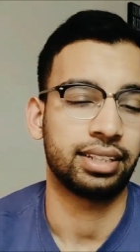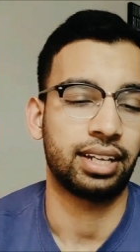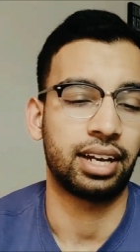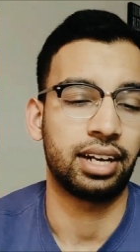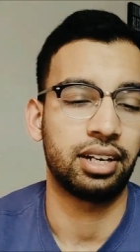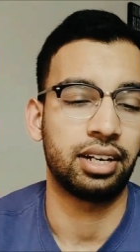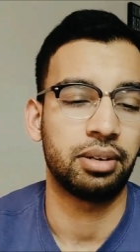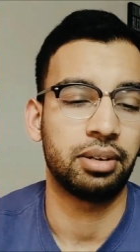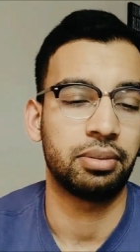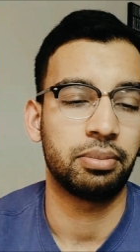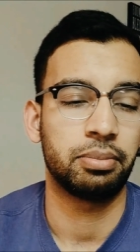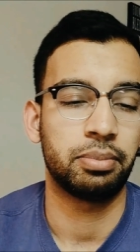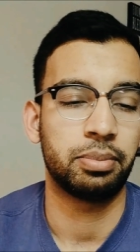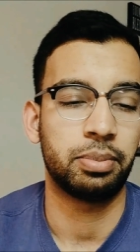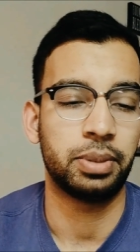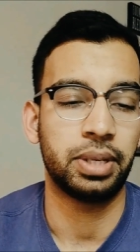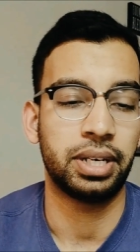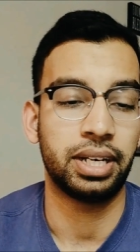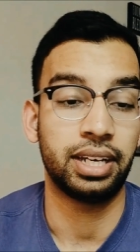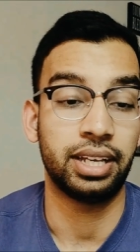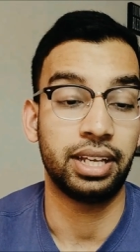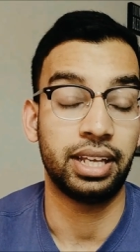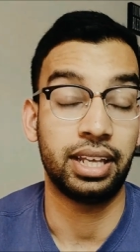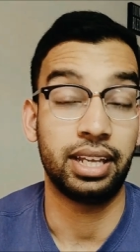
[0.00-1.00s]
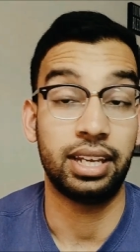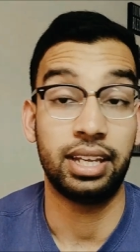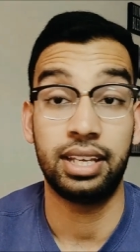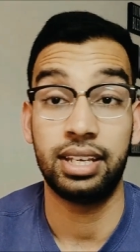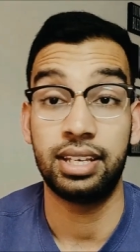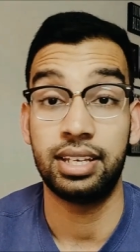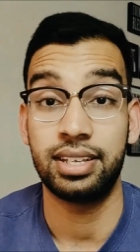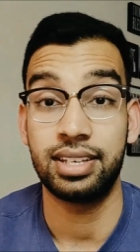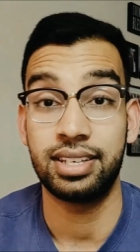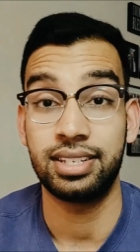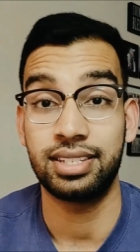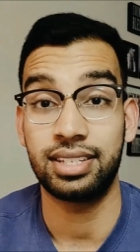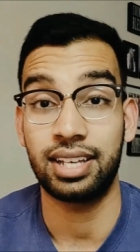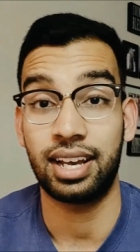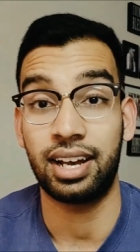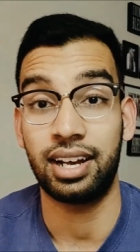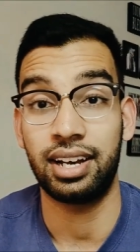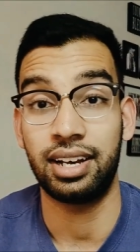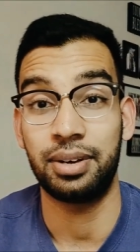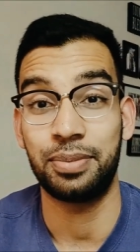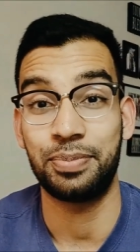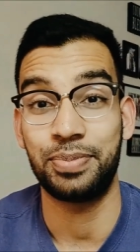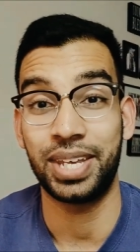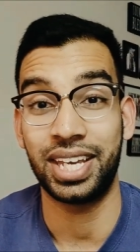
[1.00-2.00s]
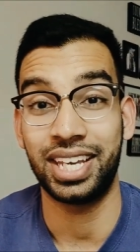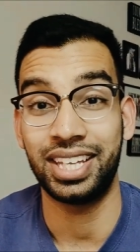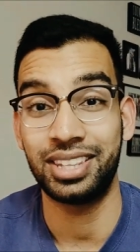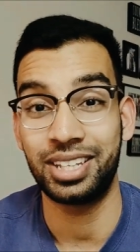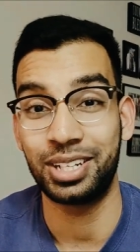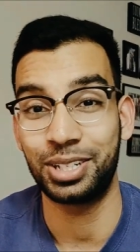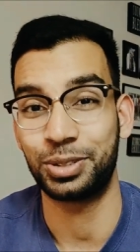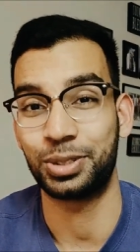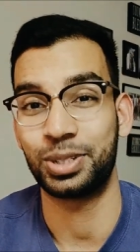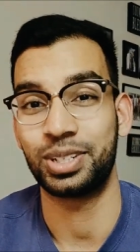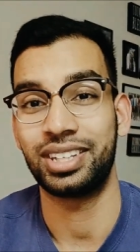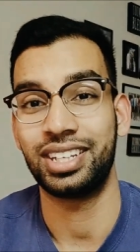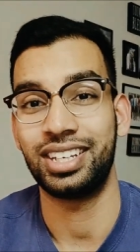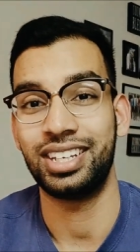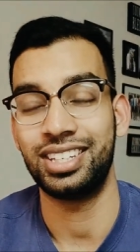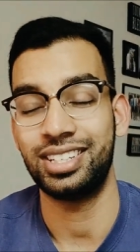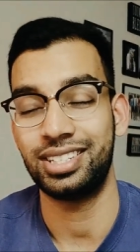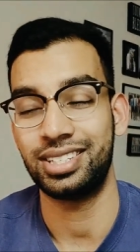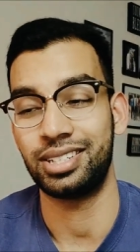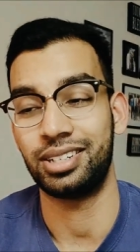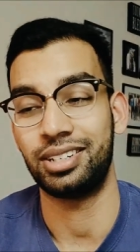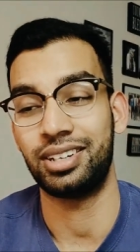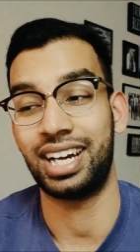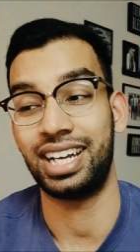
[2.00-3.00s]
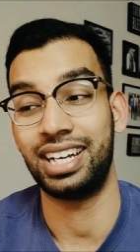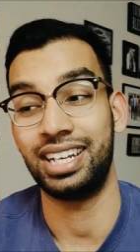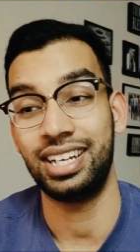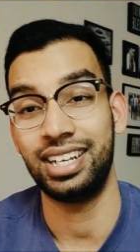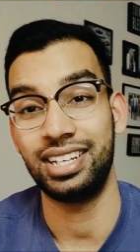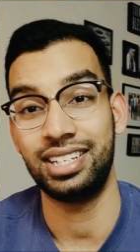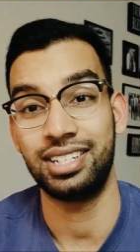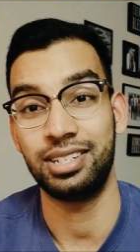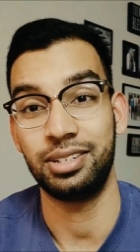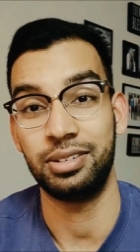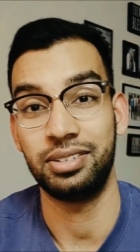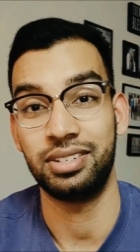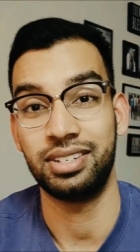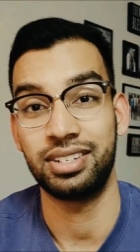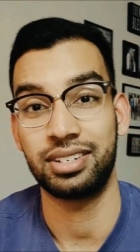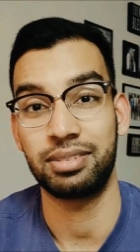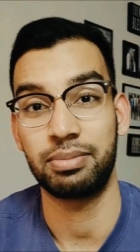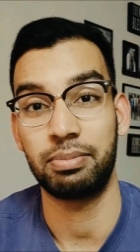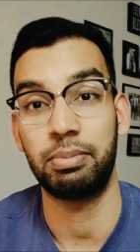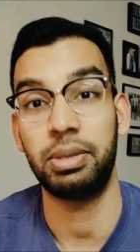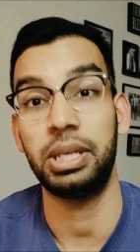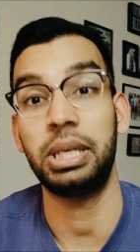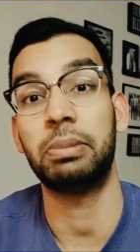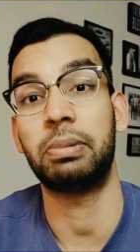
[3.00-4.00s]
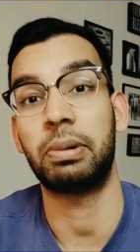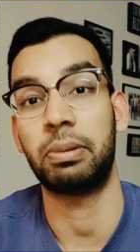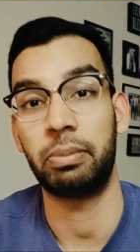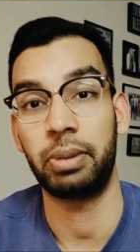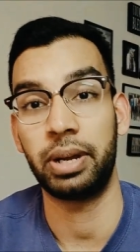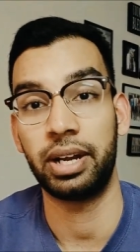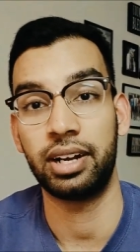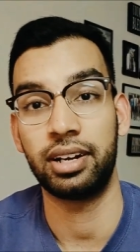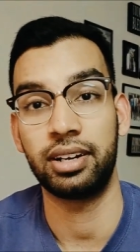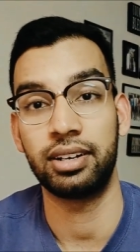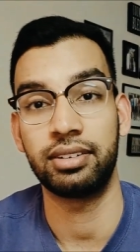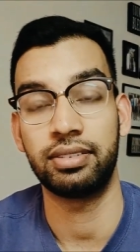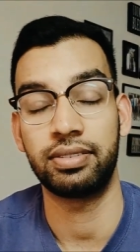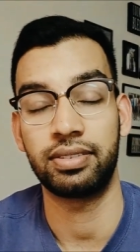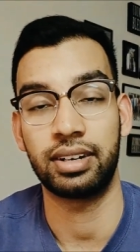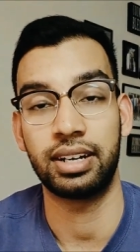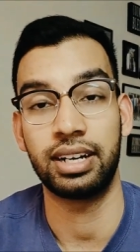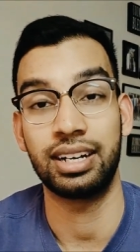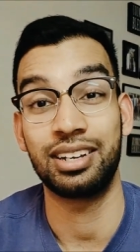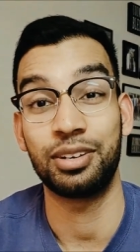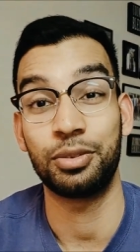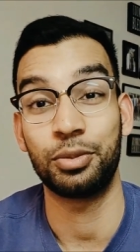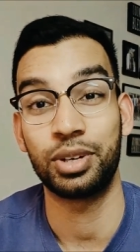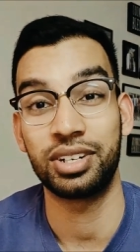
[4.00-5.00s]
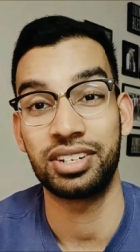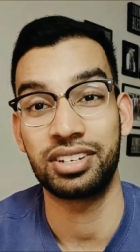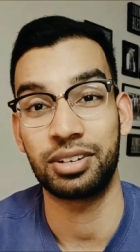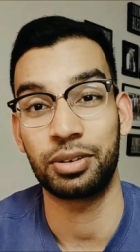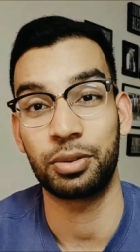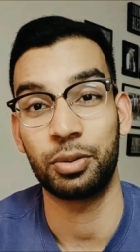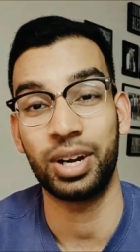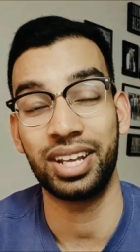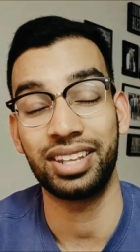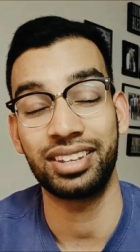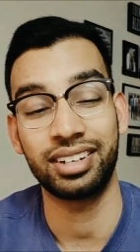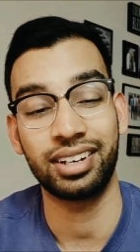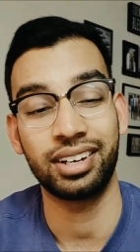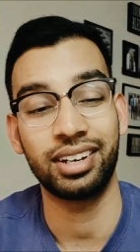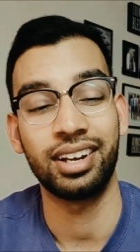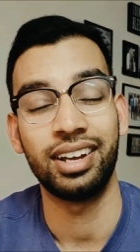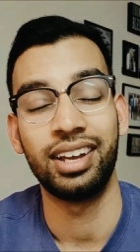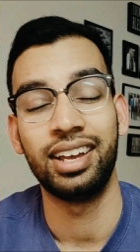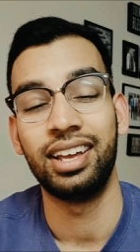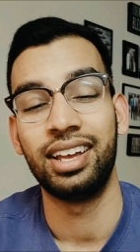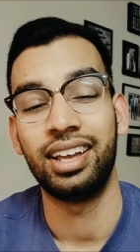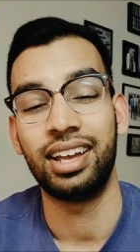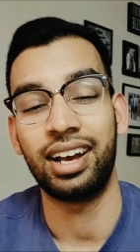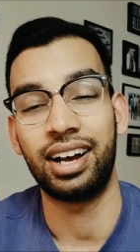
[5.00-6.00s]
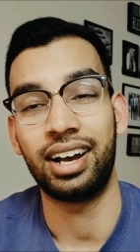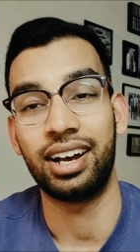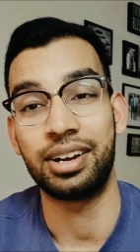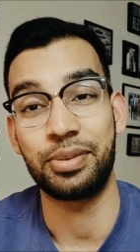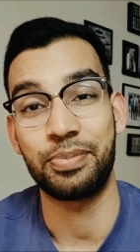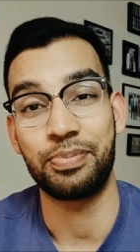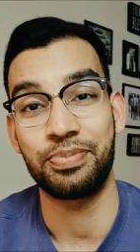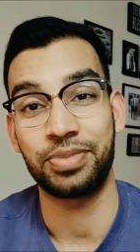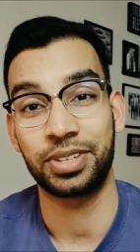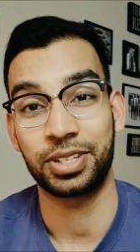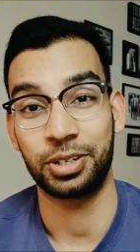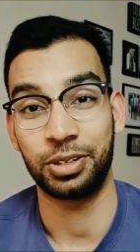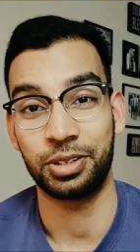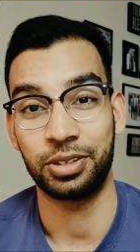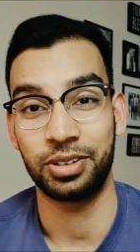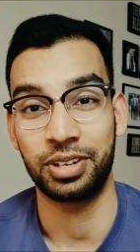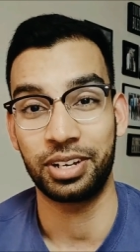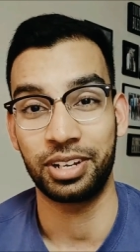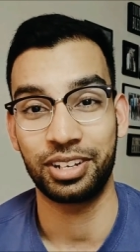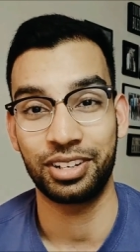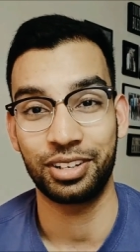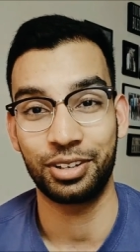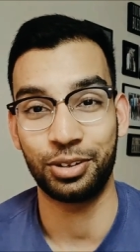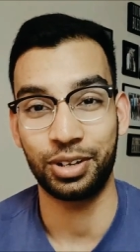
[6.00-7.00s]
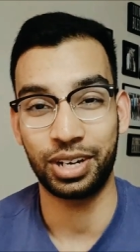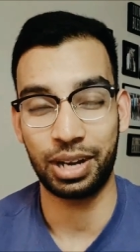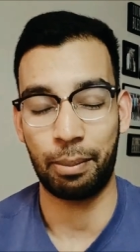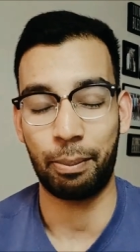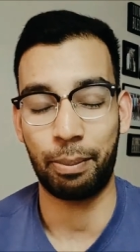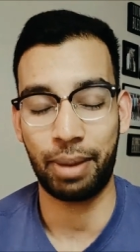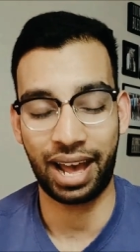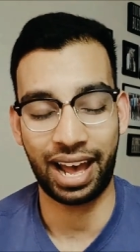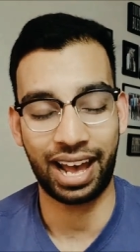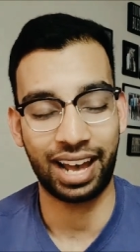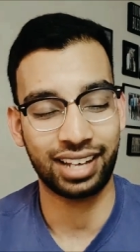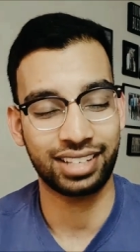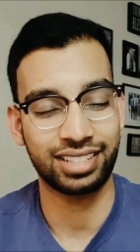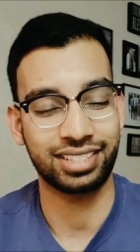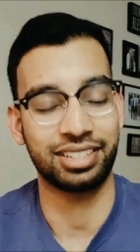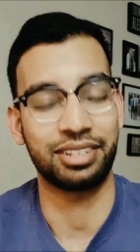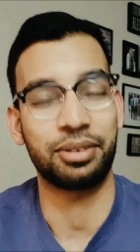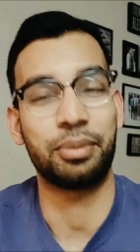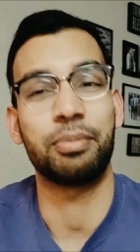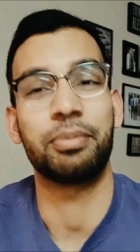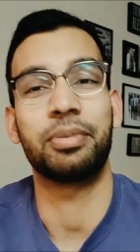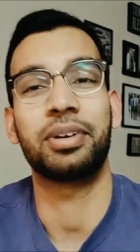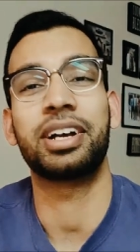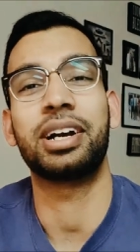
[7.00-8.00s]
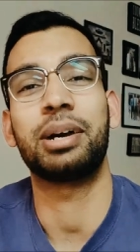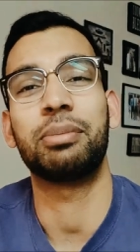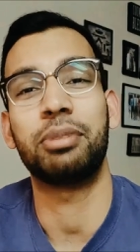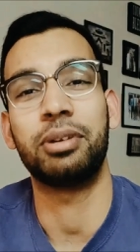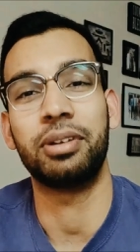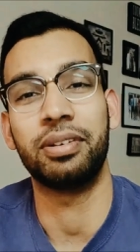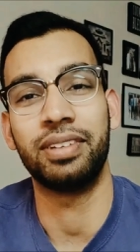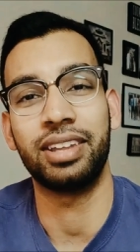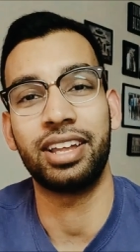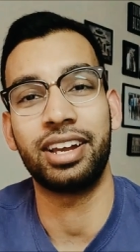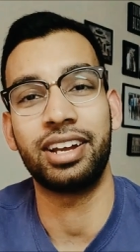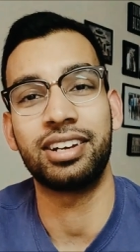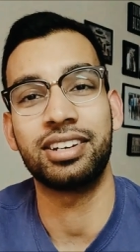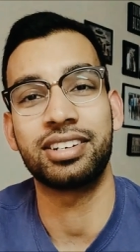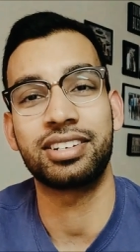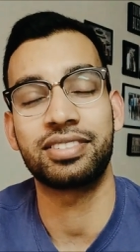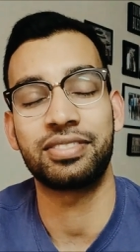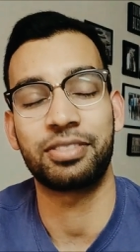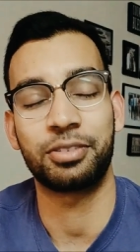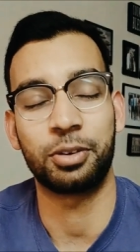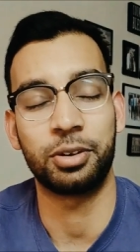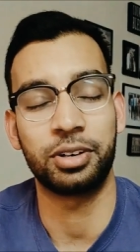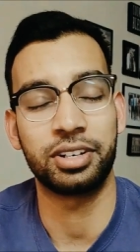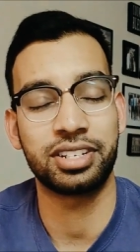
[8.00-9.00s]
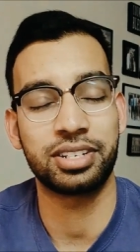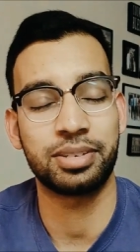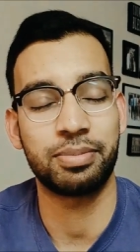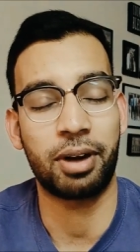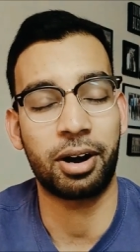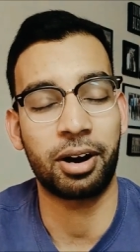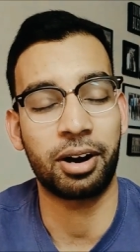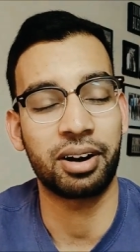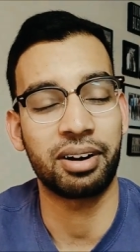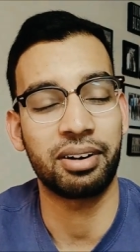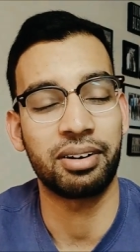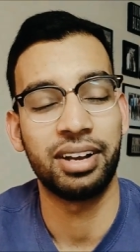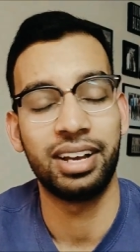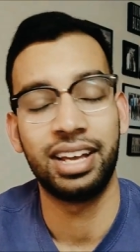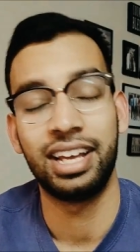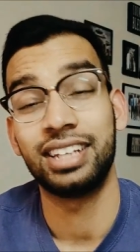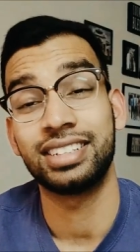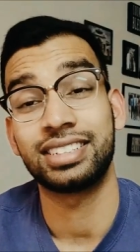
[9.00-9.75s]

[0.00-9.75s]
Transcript: Um, but it is um, in the Northeast, so I need to just be prepared for any winter weather. Um, going going to pack some couple of layers for tomorrow.